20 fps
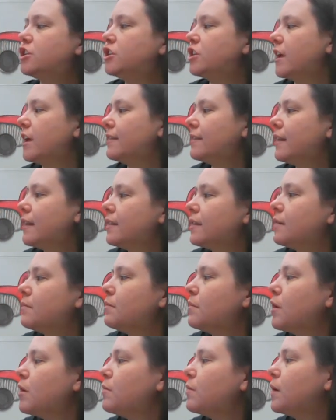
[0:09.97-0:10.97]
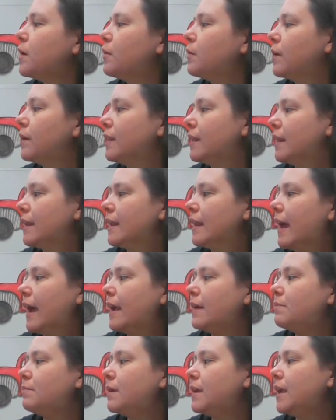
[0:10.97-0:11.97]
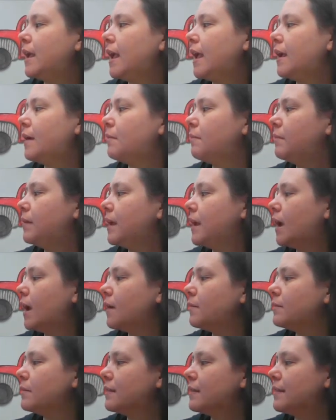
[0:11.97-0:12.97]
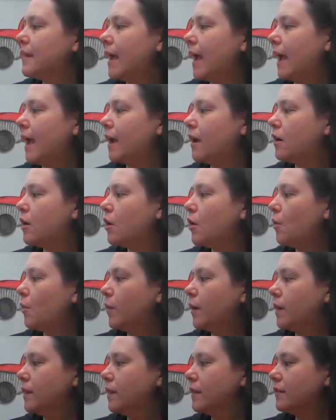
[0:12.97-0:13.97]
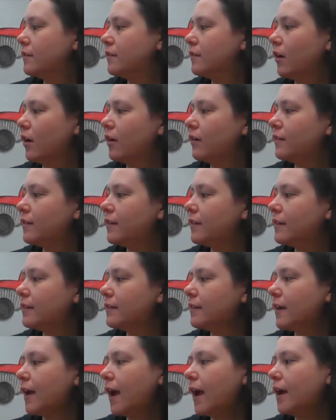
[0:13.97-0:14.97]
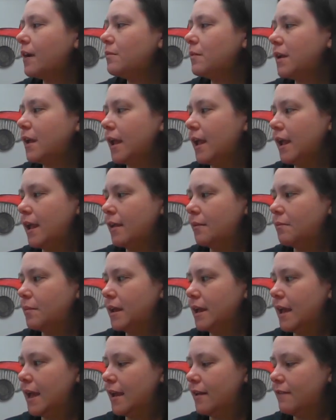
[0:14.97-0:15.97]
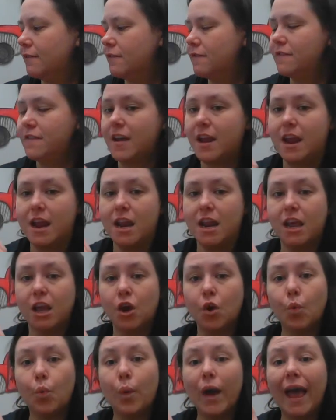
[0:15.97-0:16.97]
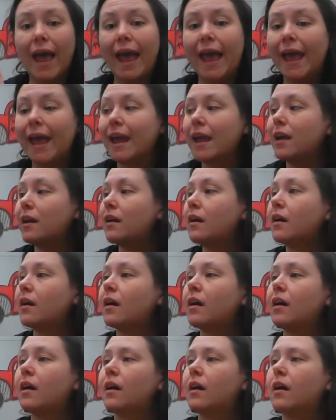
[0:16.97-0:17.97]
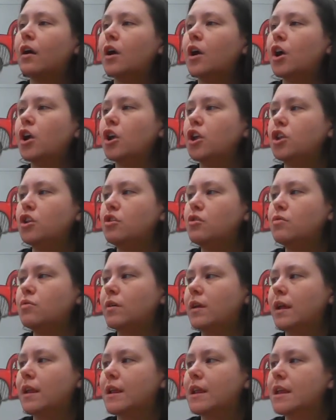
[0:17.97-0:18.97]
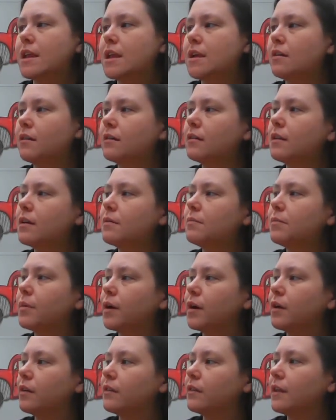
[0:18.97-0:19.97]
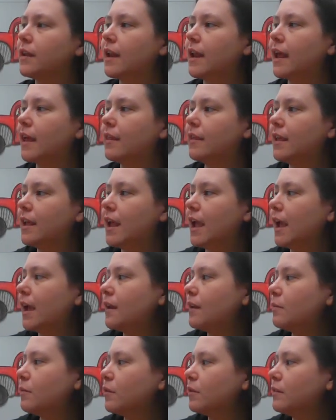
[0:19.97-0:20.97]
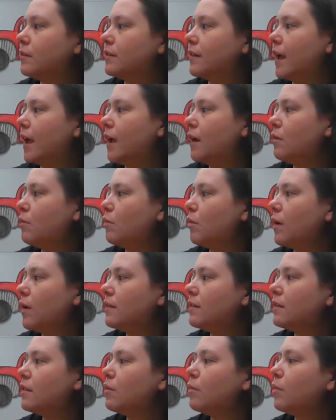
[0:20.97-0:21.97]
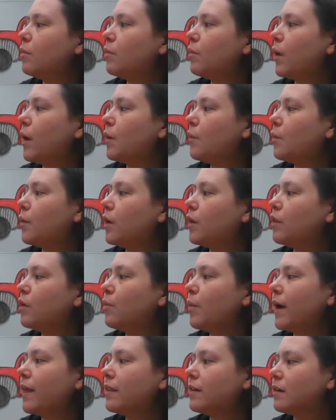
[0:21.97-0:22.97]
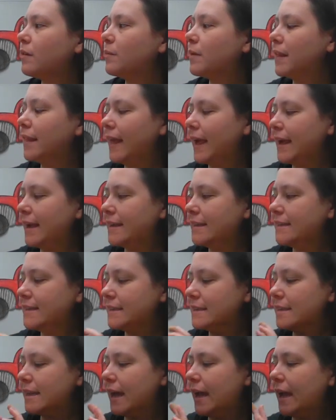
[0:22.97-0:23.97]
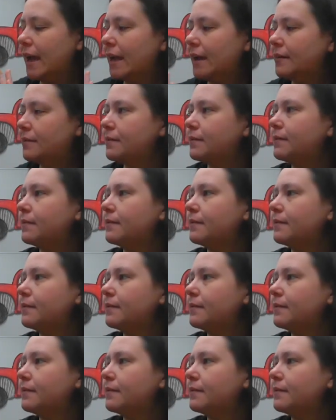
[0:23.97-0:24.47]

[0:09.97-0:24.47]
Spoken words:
Just at the moment when the night becomes day, when the stars in the sky begin fading away, you can hear the birds and the animals say, what will the weather be like today?